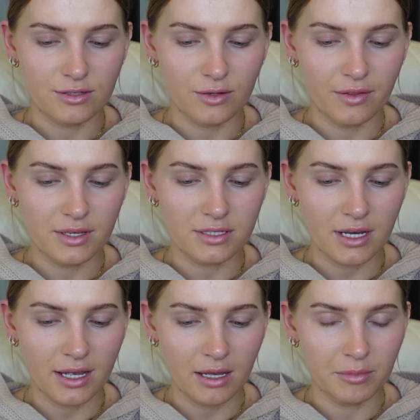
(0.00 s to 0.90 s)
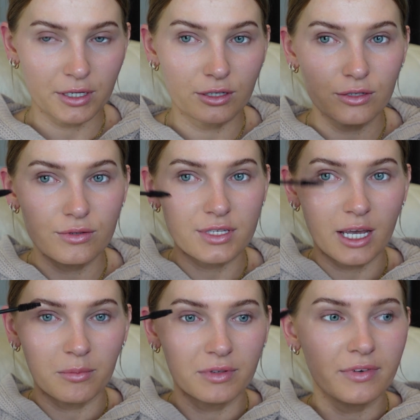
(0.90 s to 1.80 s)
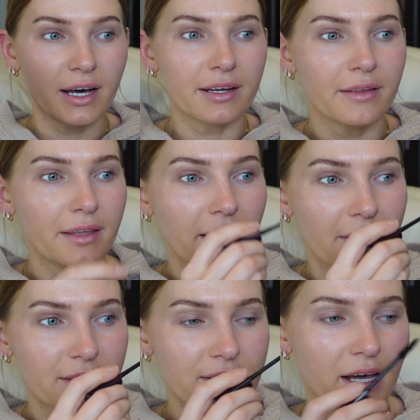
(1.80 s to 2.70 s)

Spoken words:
So on this eye, I'm going to use Amplified, and then on this